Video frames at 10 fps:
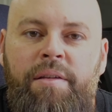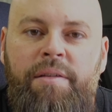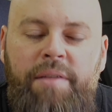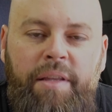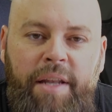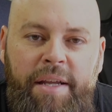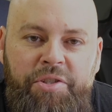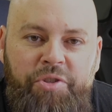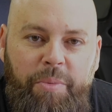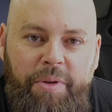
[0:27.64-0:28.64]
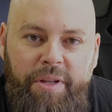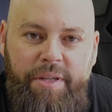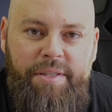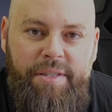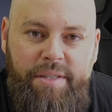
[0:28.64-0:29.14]
So the next job on the
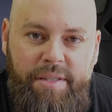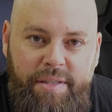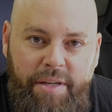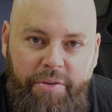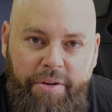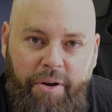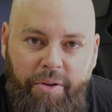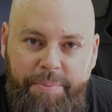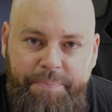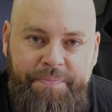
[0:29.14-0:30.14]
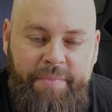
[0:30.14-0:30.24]
list is the steering column.